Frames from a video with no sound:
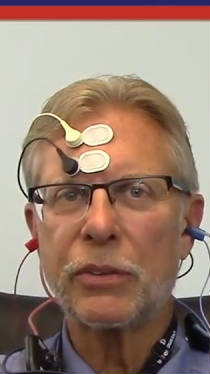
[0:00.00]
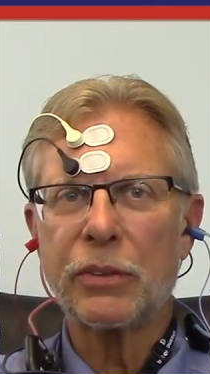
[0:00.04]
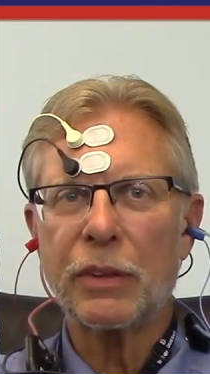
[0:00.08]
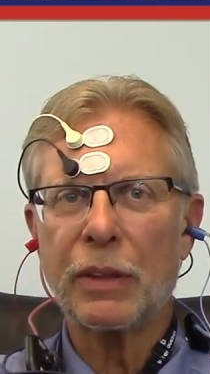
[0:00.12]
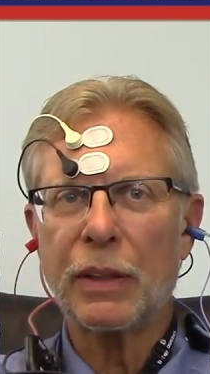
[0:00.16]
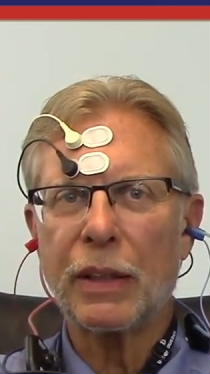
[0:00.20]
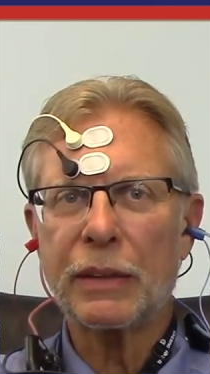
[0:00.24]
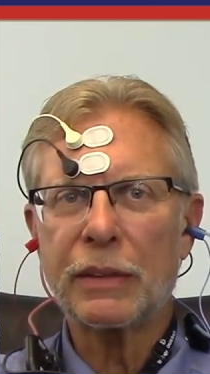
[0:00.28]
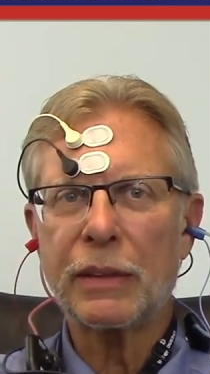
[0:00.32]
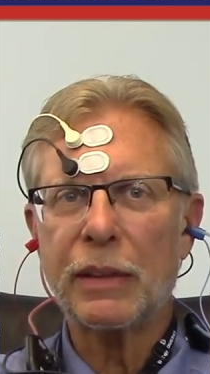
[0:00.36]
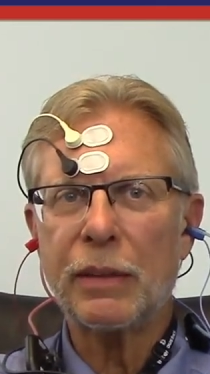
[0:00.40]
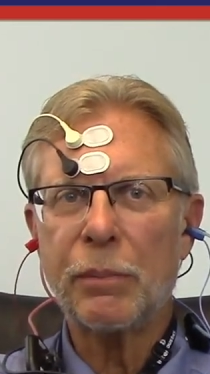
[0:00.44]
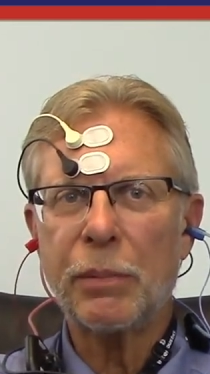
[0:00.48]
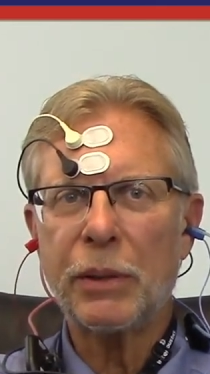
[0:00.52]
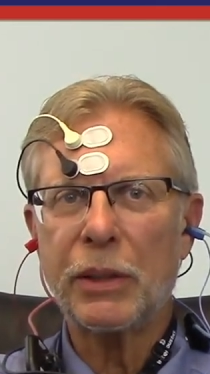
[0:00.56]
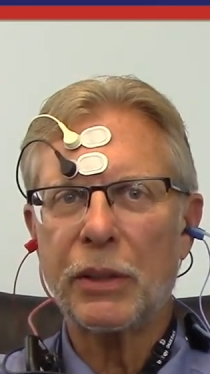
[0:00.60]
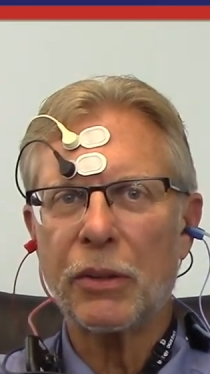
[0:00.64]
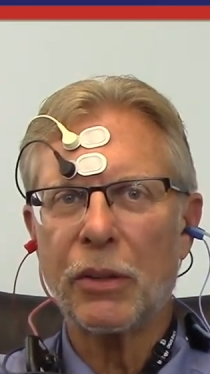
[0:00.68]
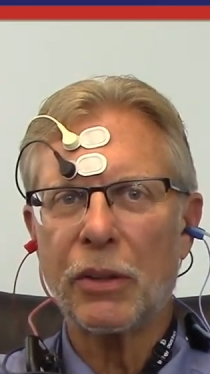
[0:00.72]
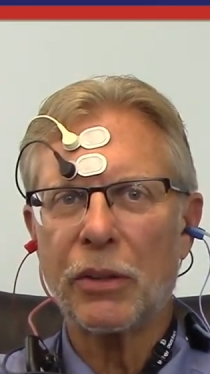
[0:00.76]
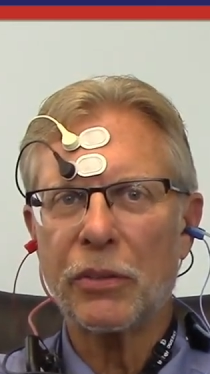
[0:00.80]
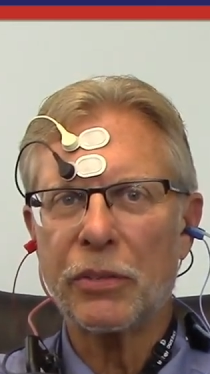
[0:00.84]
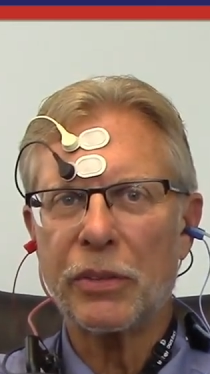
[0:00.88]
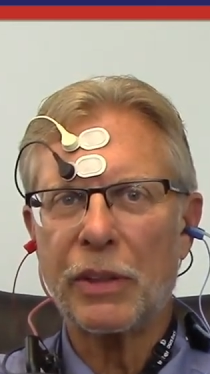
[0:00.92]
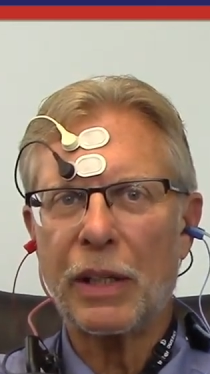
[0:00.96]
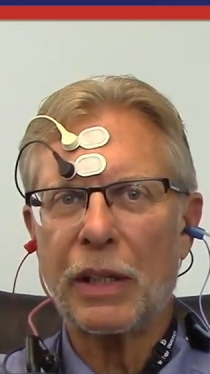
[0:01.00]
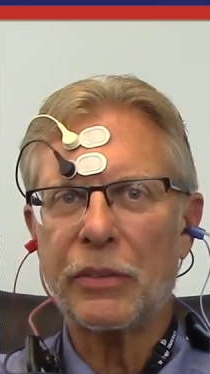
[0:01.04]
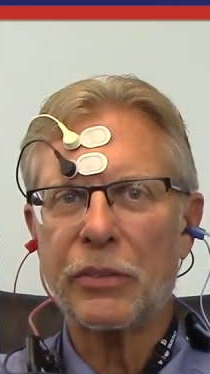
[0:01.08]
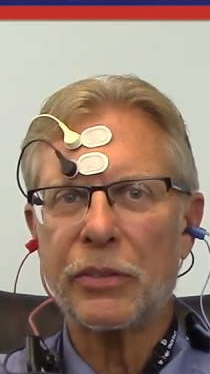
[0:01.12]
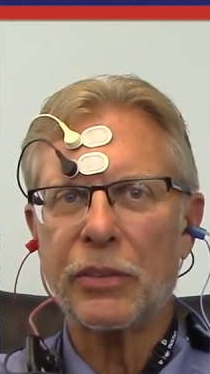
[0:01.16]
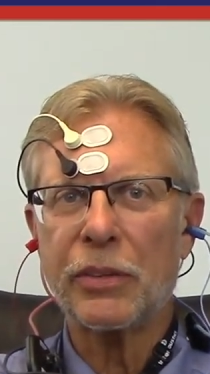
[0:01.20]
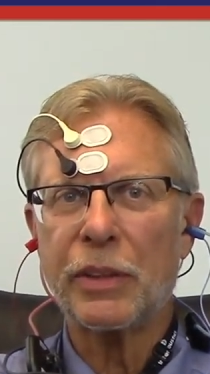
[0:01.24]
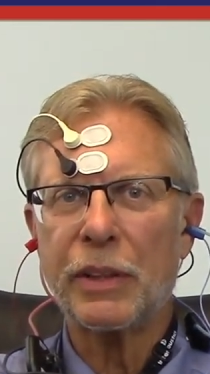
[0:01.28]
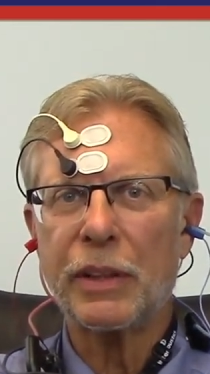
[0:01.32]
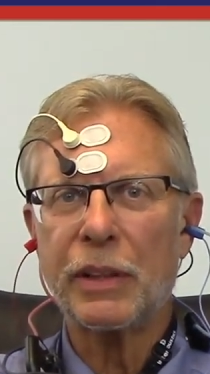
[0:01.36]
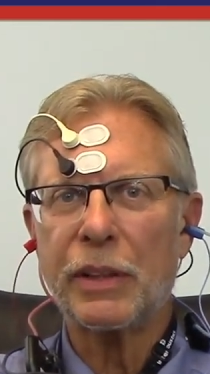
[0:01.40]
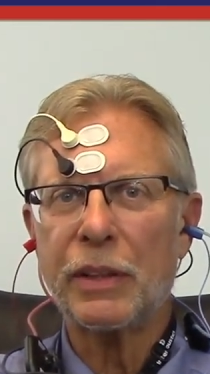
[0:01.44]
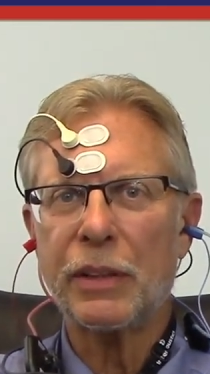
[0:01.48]
selected because
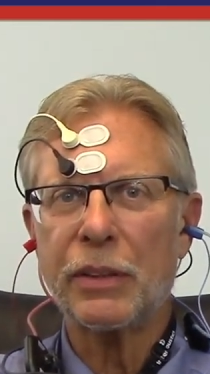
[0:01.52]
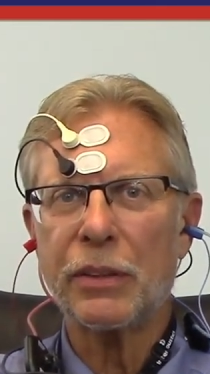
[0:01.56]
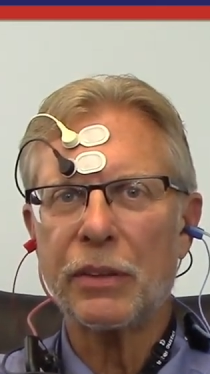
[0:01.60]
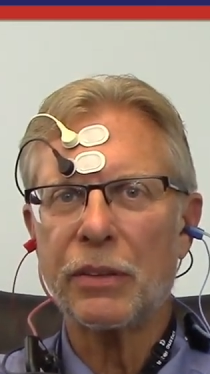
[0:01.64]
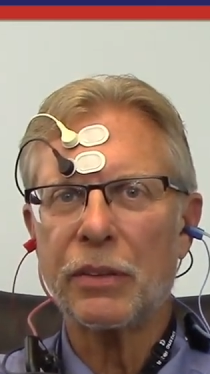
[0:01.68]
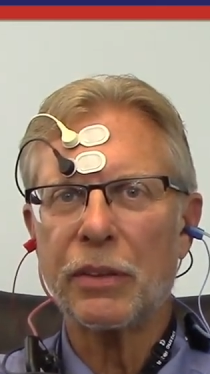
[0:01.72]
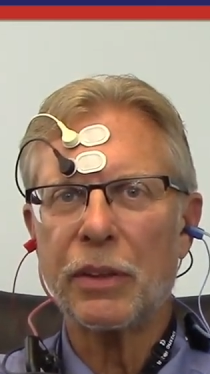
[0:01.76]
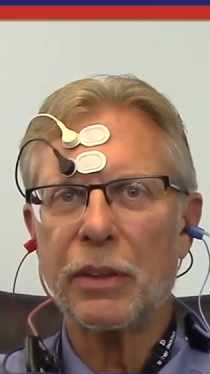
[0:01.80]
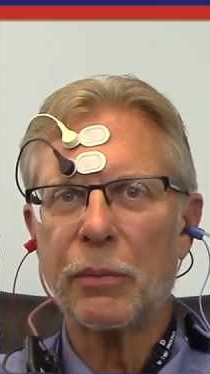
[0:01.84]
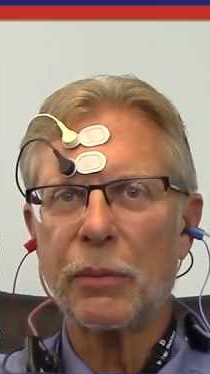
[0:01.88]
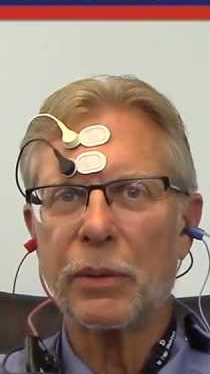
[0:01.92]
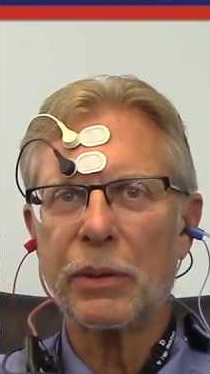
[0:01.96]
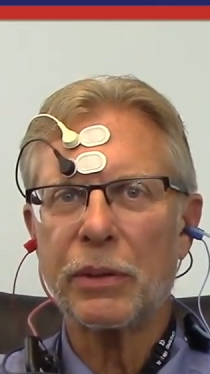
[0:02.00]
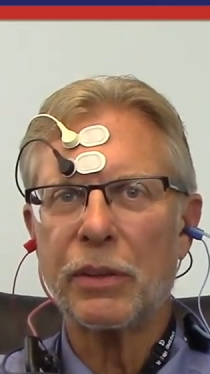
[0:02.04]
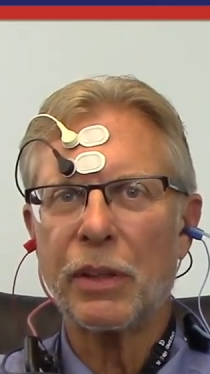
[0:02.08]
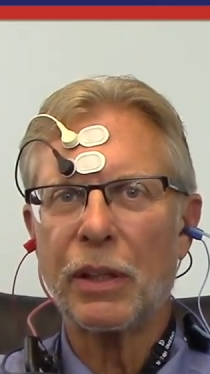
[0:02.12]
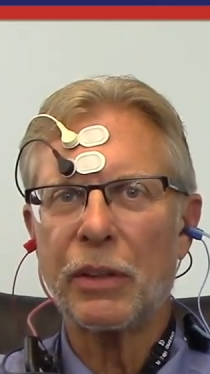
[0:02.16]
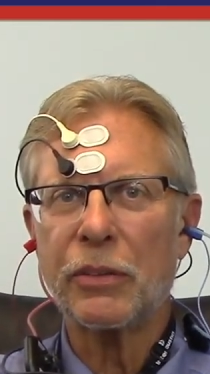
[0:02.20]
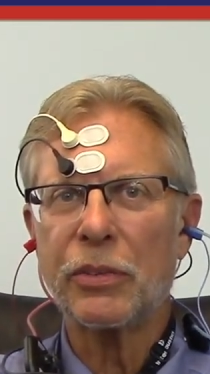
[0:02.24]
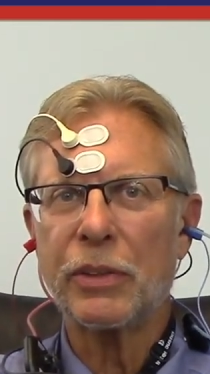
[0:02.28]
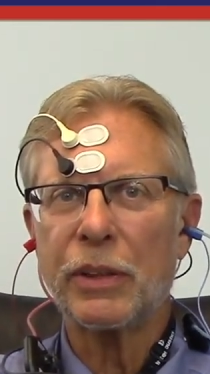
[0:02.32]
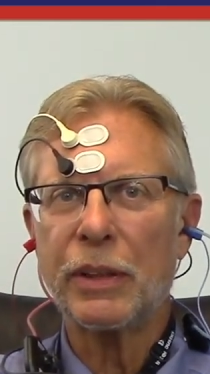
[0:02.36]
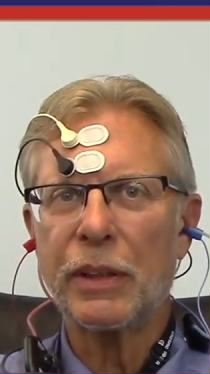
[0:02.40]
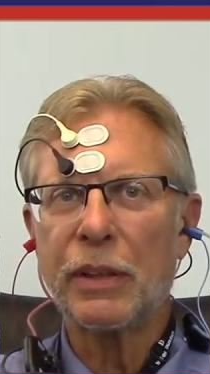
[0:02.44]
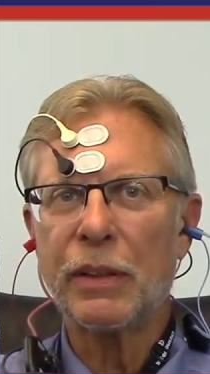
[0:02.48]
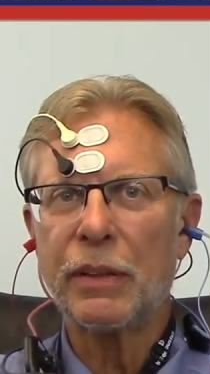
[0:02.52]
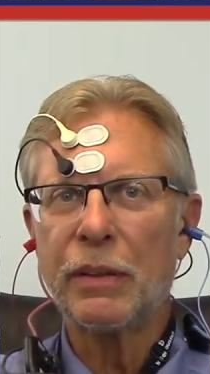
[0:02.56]
that's the ear that we're testing.